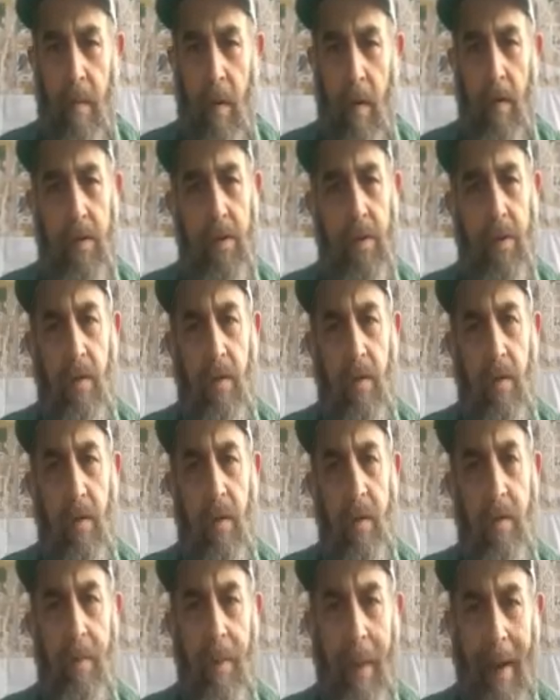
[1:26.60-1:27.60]
Moshe
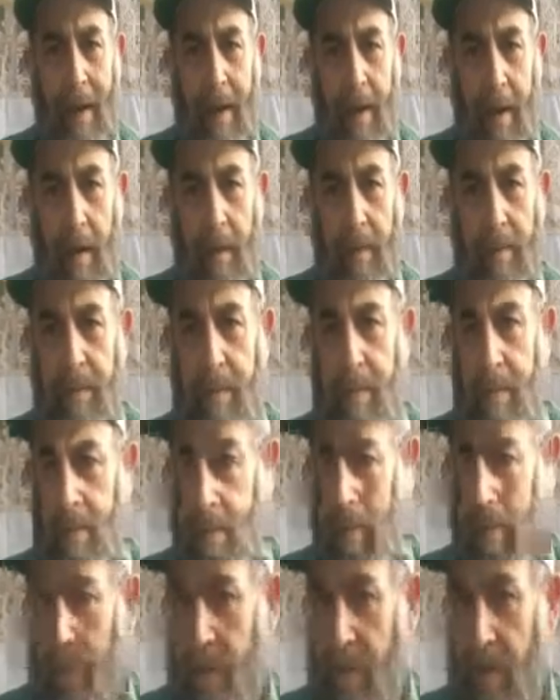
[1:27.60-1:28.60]
went back up
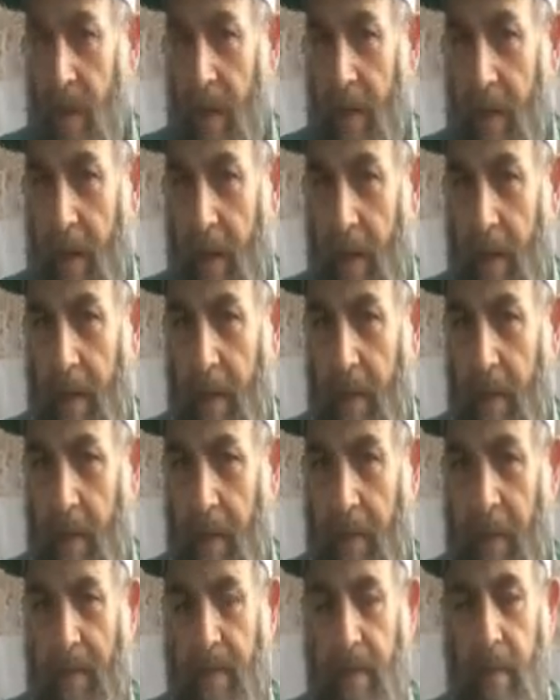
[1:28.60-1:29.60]
to Sinai.
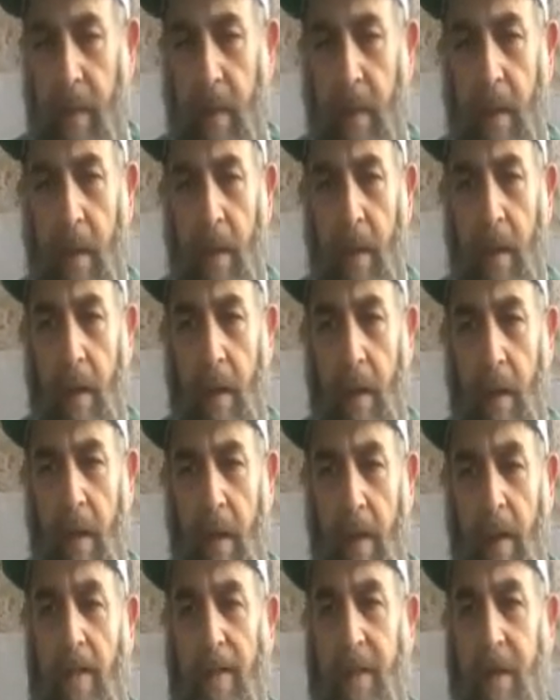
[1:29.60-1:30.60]

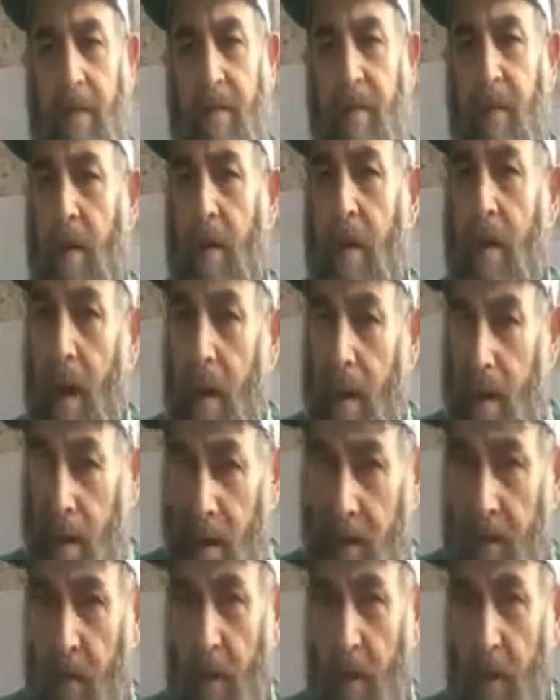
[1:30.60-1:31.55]
He was there for another